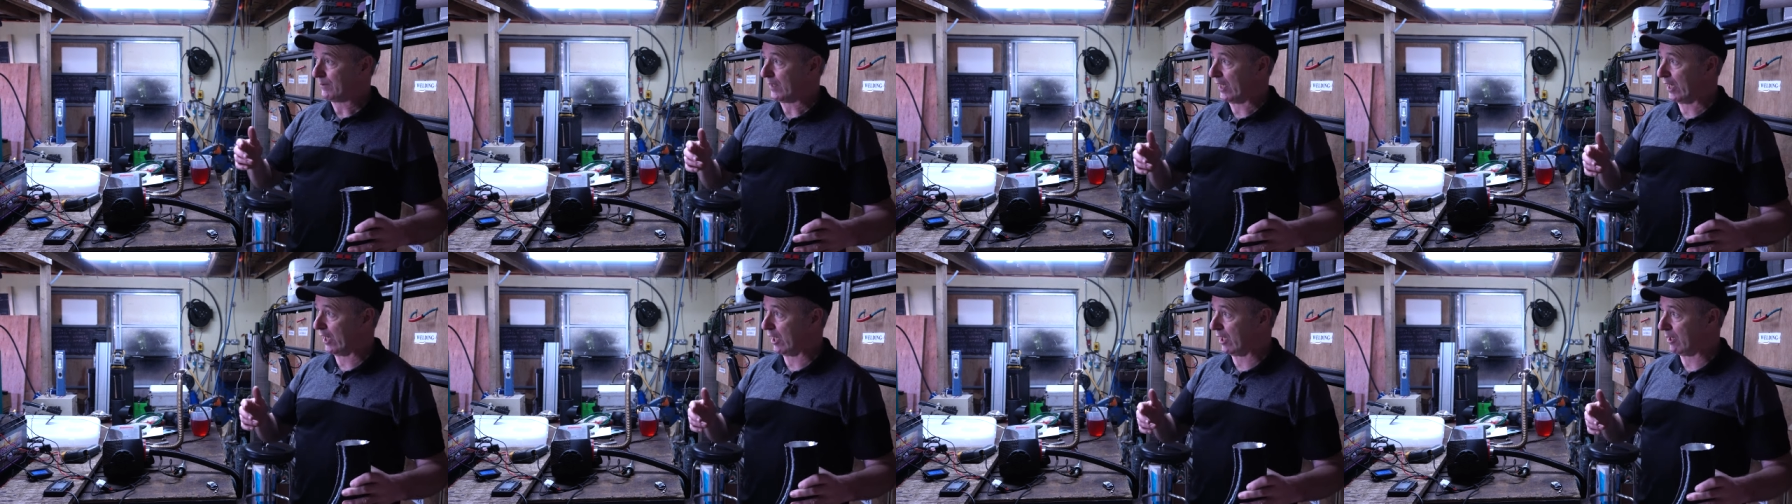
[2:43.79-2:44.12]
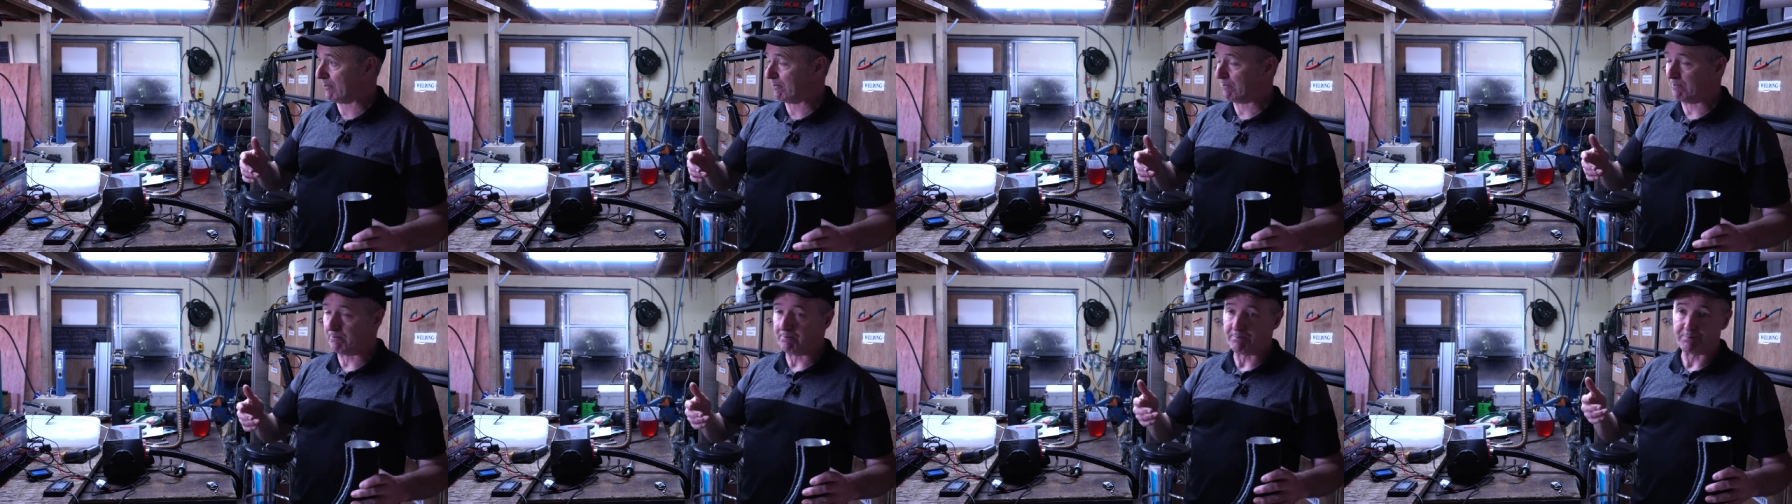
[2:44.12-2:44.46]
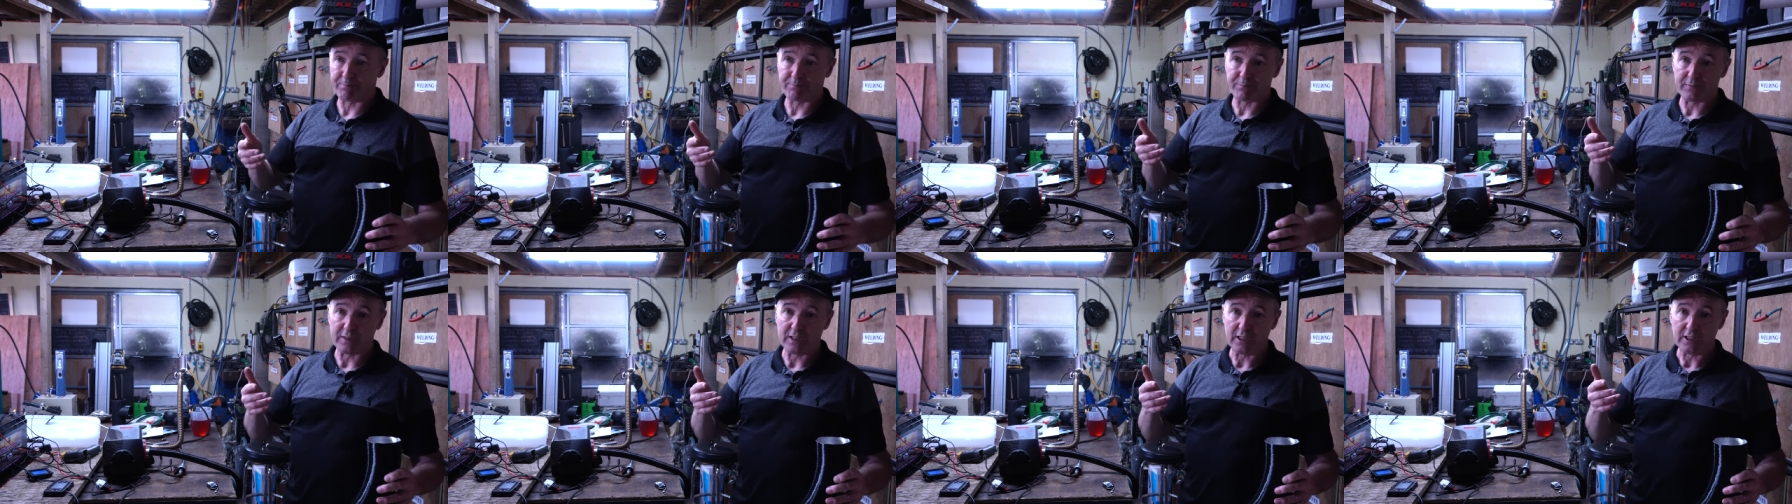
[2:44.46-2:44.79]
um,
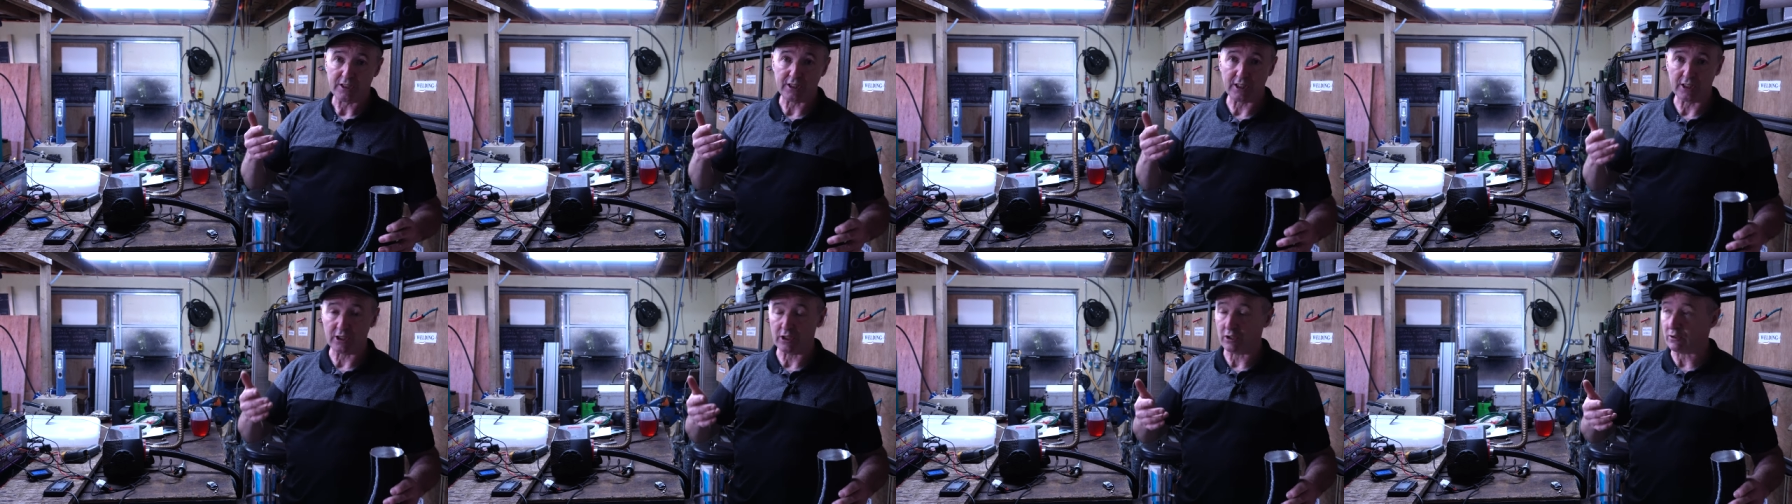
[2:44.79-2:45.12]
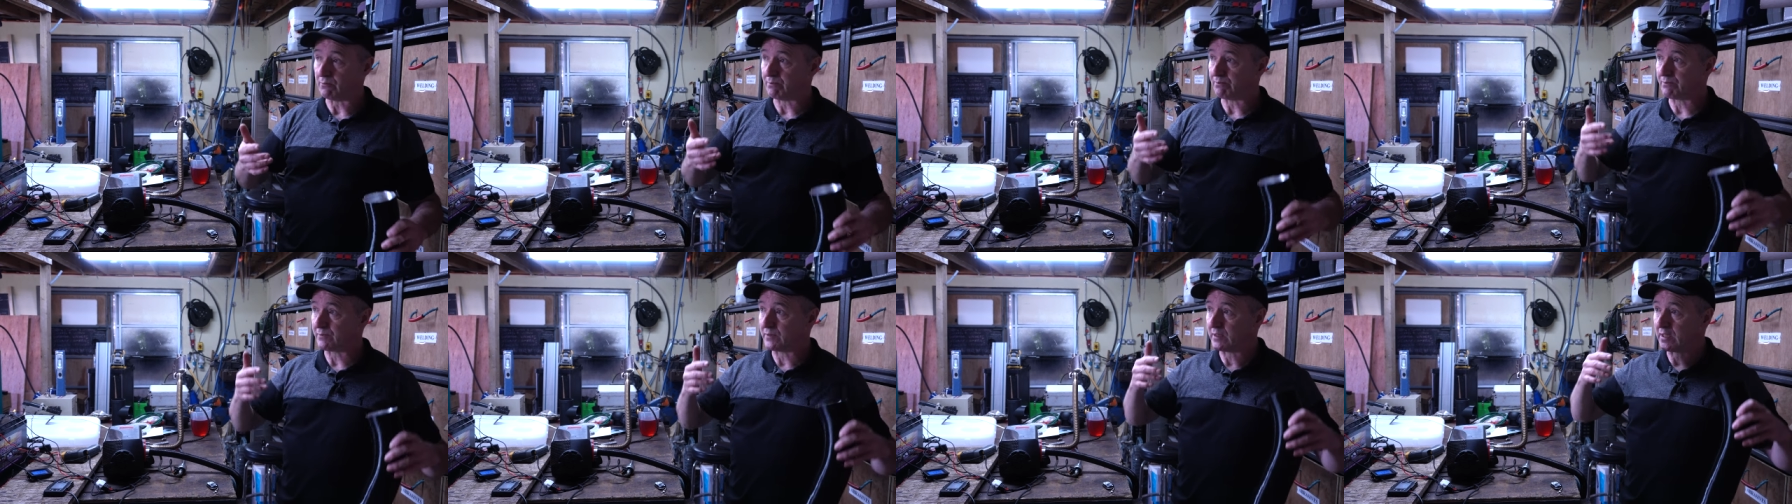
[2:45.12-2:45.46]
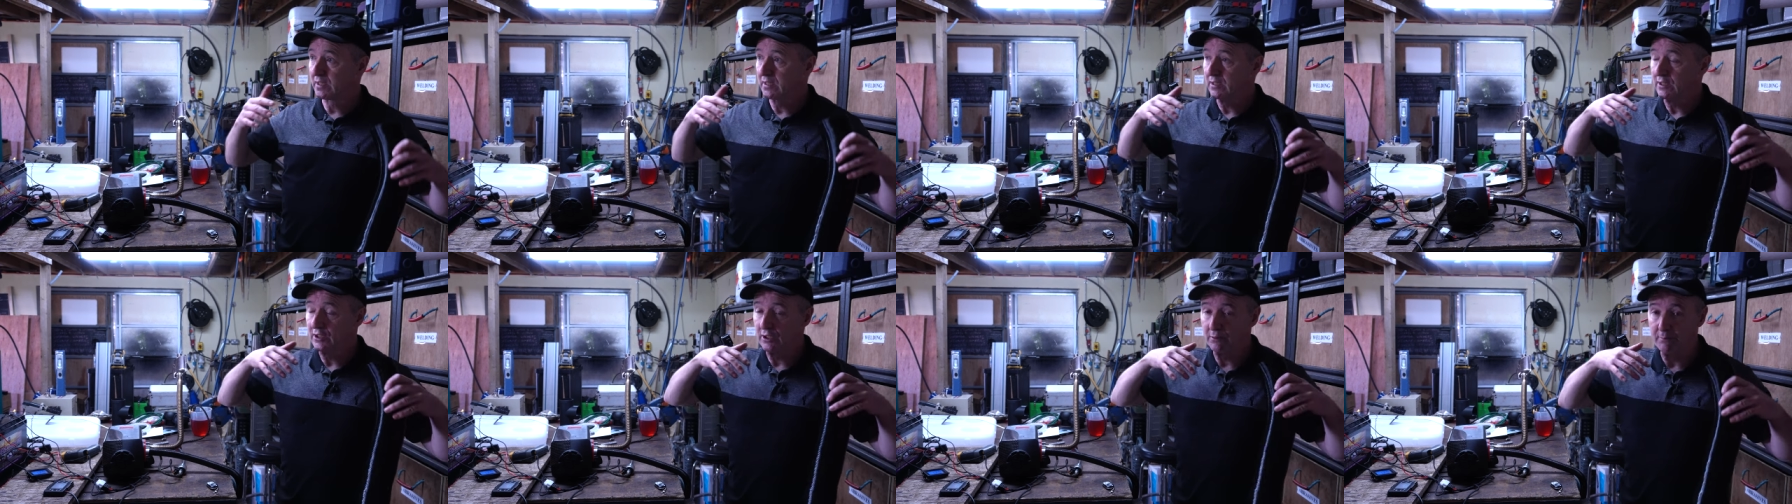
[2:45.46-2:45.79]
you know,
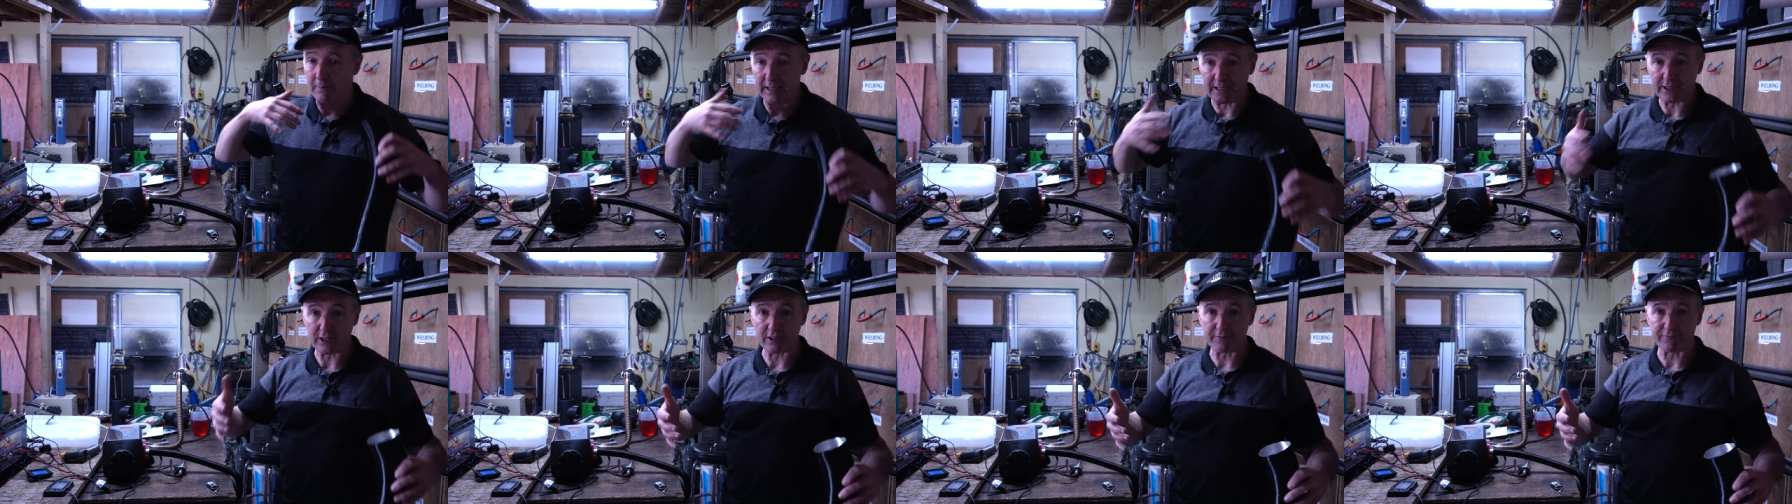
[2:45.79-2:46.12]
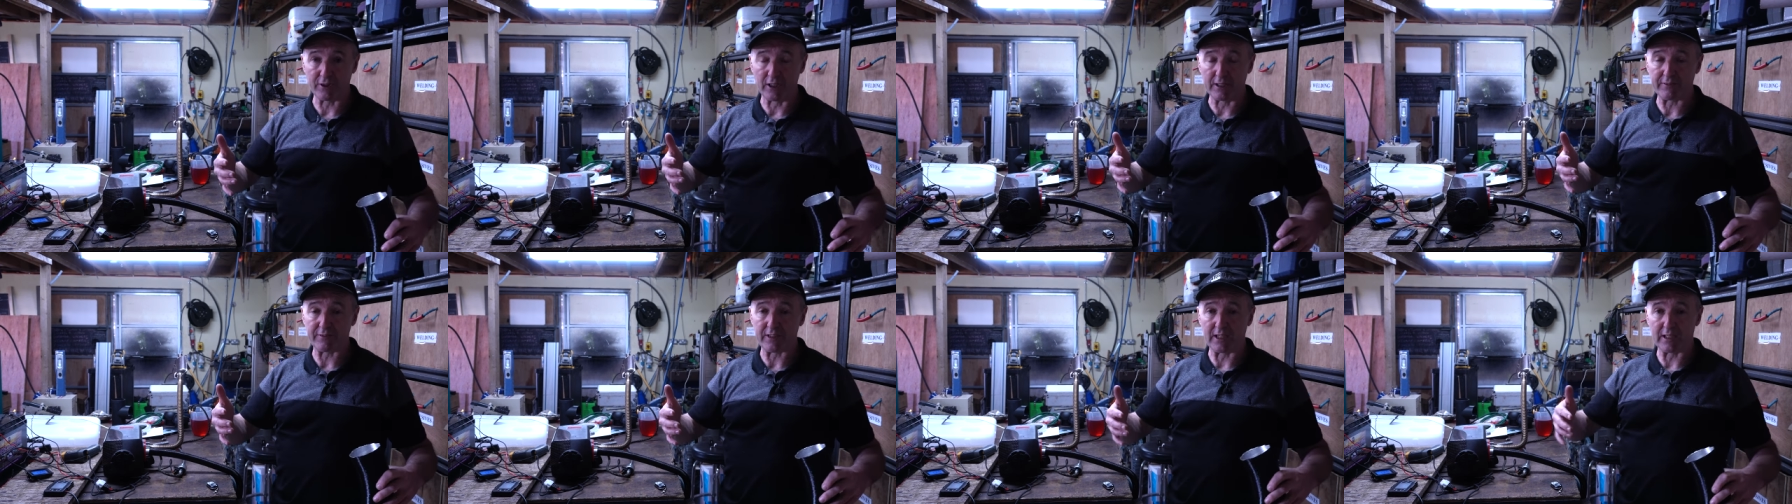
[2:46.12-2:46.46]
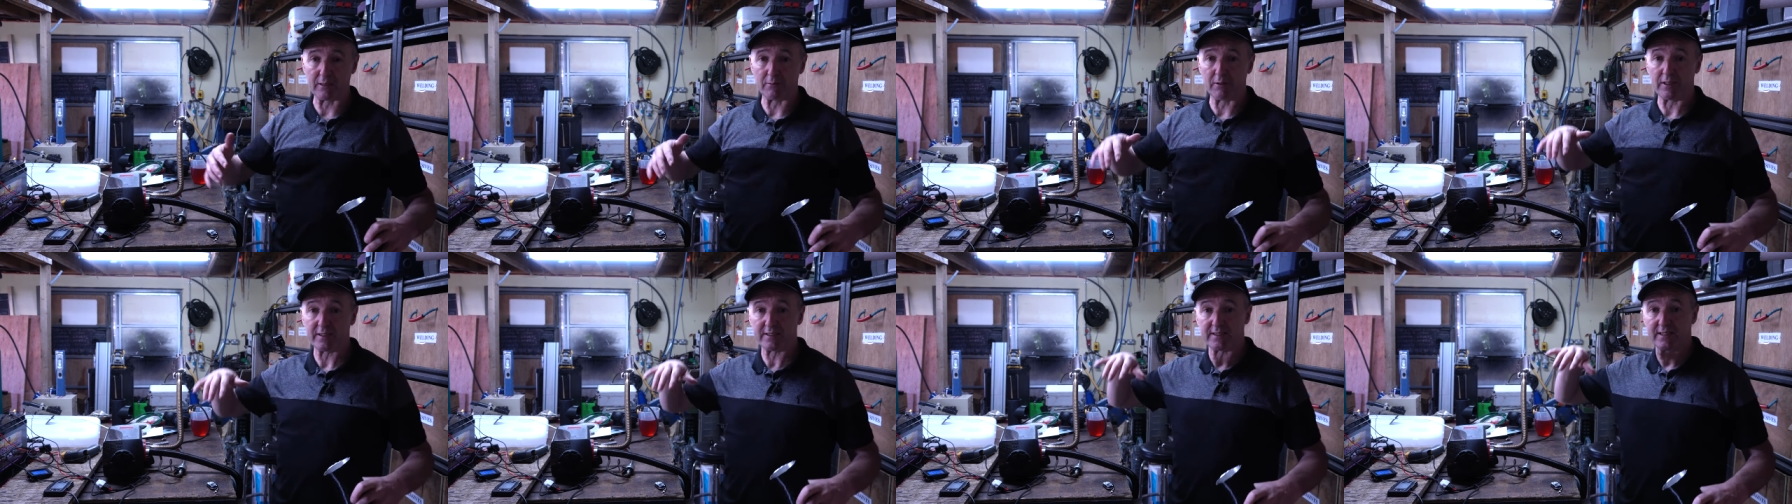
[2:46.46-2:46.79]
you make your five
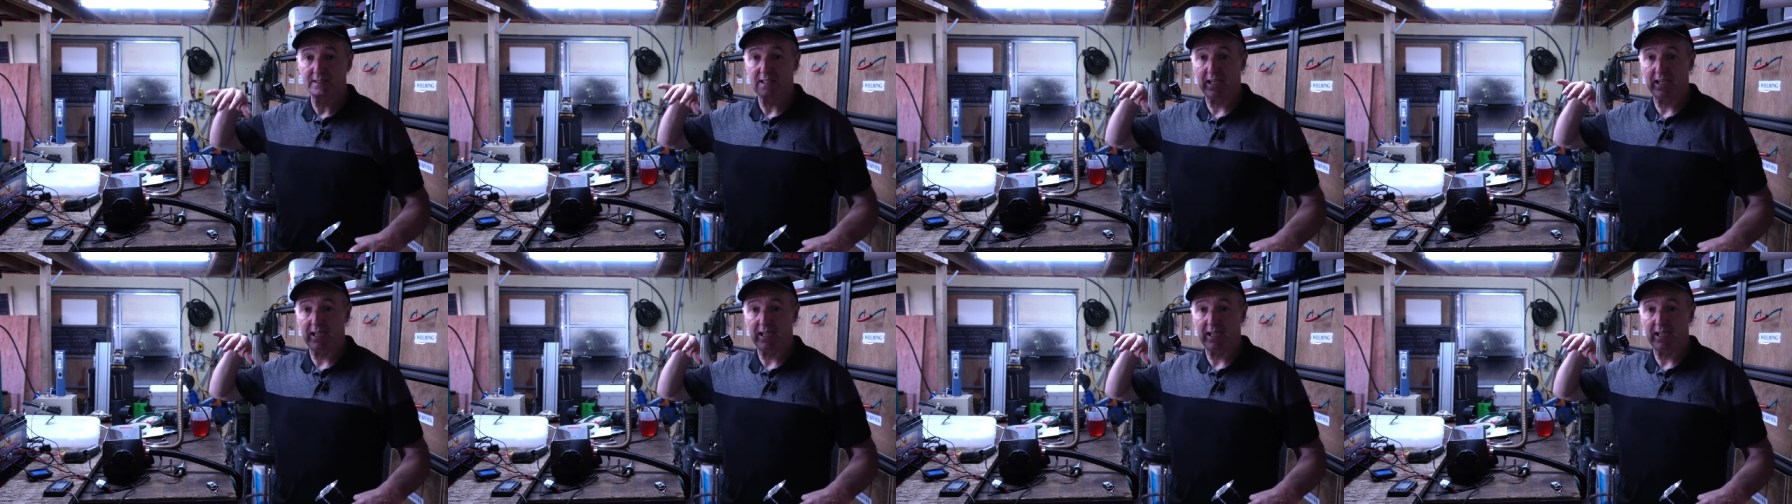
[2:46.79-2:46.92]
kilowatts